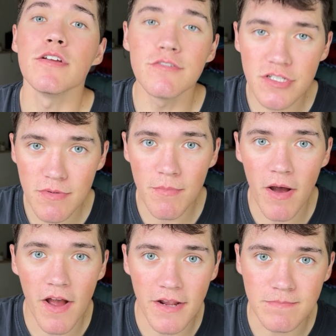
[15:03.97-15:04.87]
you should be
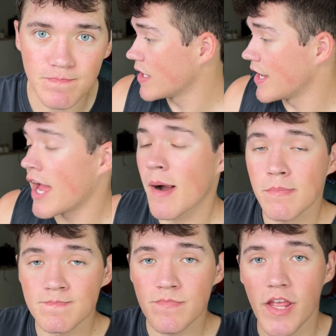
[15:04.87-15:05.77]
buying. Yeah,
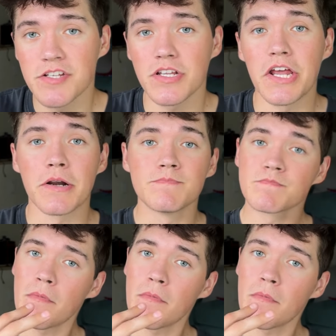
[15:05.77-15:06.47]
catch you later.